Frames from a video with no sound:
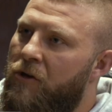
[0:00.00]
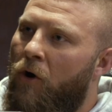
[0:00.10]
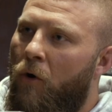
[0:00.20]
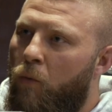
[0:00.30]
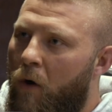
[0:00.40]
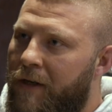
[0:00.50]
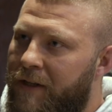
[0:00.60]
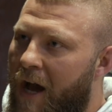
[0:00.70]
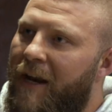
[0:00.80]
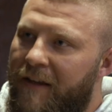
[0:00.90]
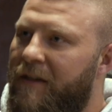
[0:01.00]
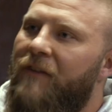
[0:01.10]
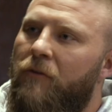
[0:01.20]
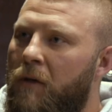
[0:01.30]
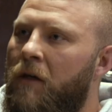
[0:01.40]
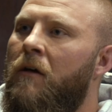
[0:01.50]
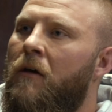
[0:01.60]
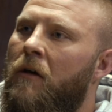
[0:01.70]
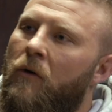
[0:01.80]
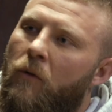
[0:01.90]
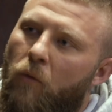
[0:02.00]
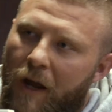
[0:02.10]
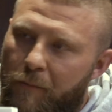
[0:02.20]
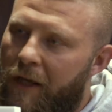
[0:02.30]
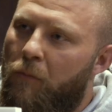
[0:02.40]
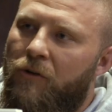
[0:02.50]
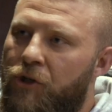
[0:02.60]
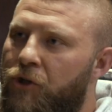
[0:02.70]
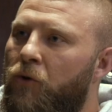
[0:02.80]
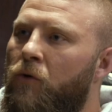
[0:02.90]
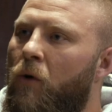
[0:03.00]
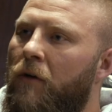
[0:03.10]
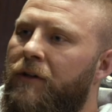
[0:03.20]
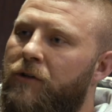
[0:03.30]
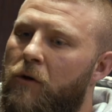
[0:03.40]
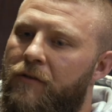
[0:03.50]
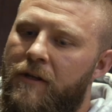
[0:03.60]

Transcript: know what god has given me what I've been able to do on this earth.